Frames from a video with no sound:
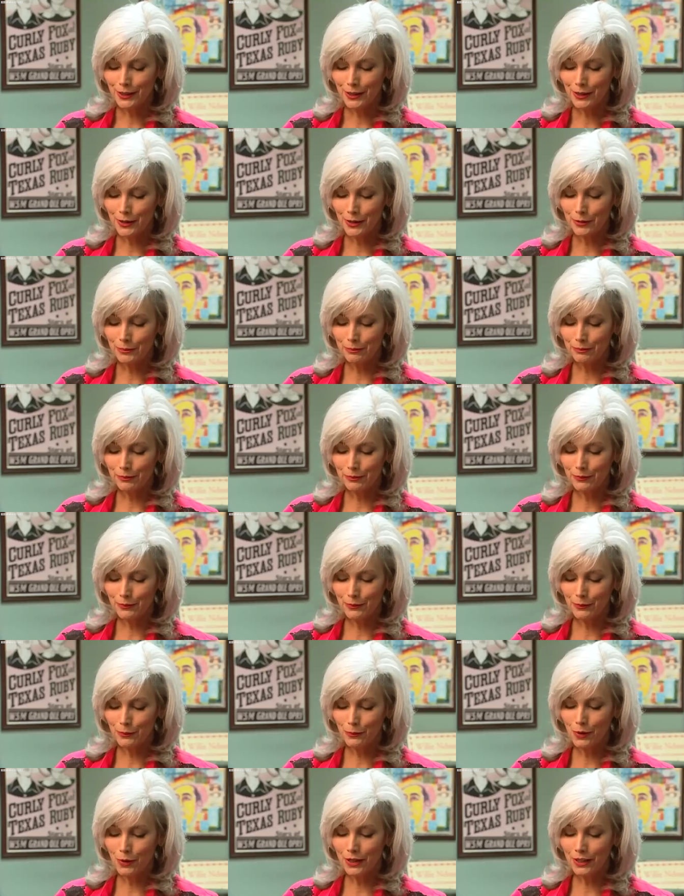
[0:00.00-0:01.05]
with her
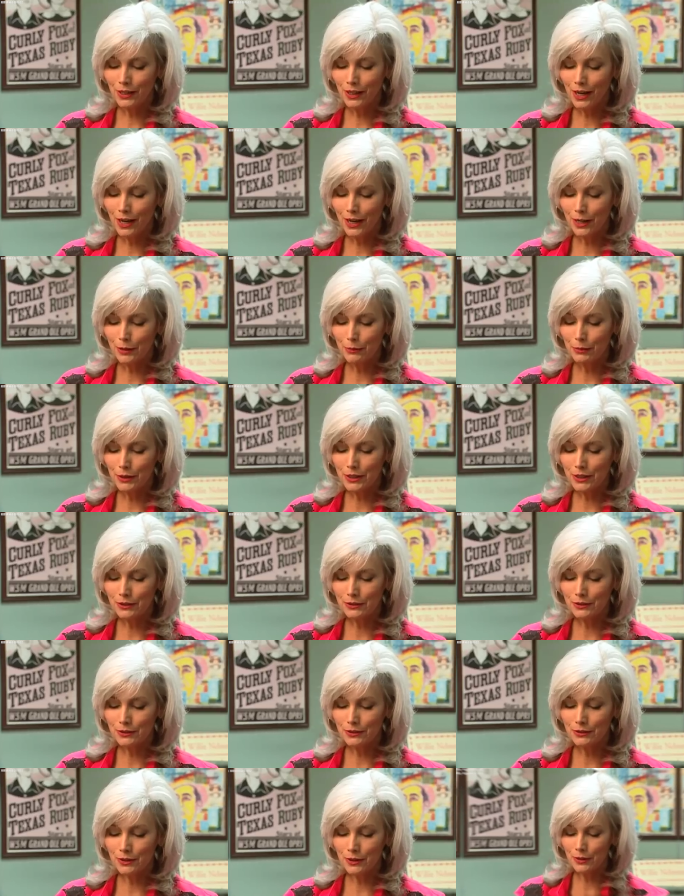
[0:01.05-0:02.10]
timeless music and live
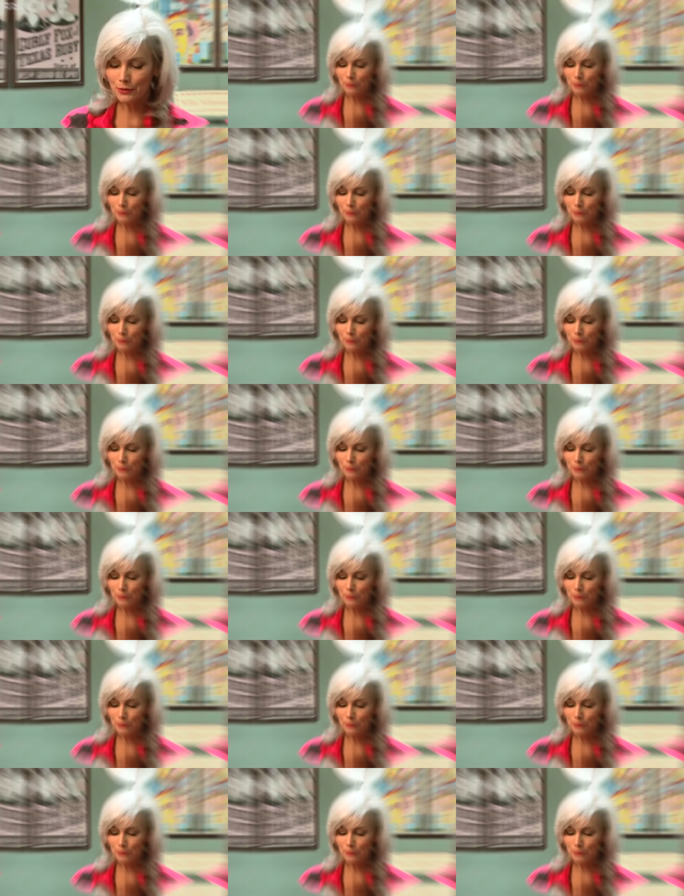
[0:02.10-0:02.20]
shows.